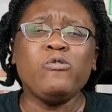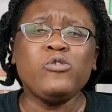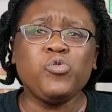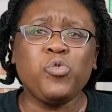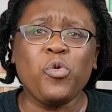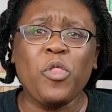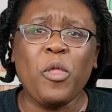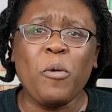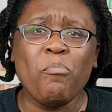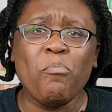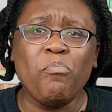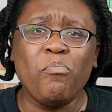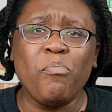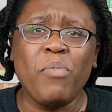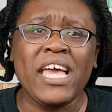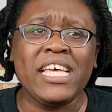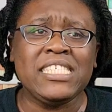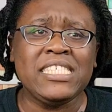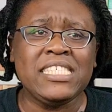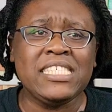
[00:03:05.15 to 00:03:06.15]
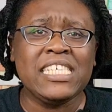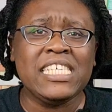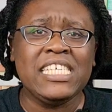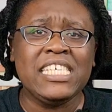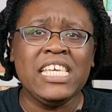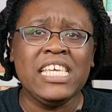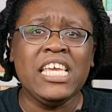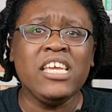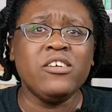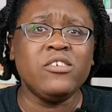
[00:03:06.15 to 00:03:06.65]
those were the
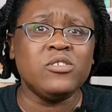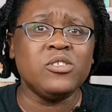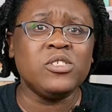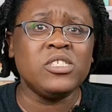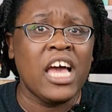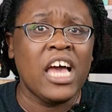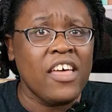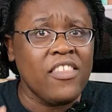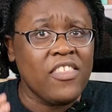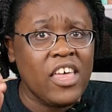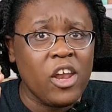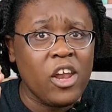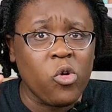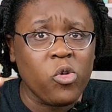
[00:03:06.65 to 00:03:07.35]
best years